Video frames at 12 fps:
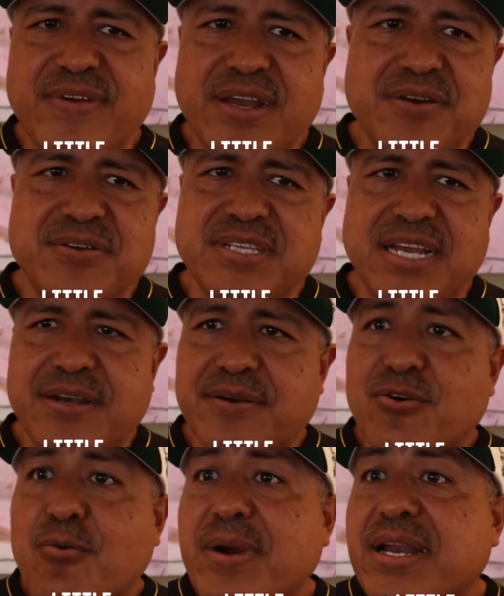fighters that
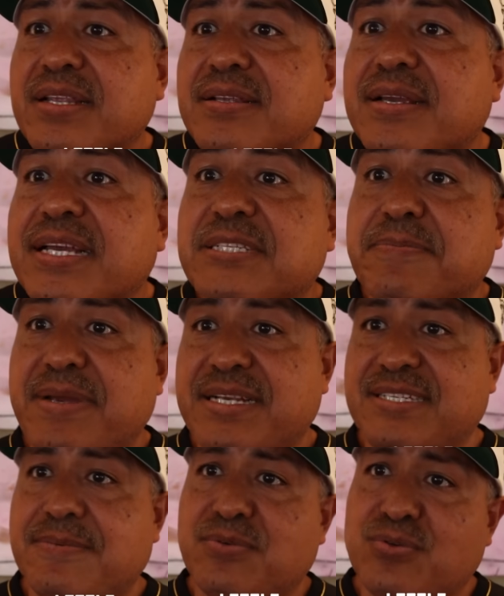nobody
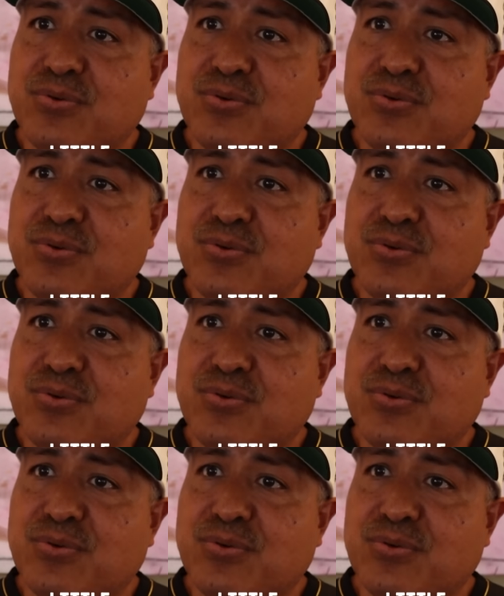expects them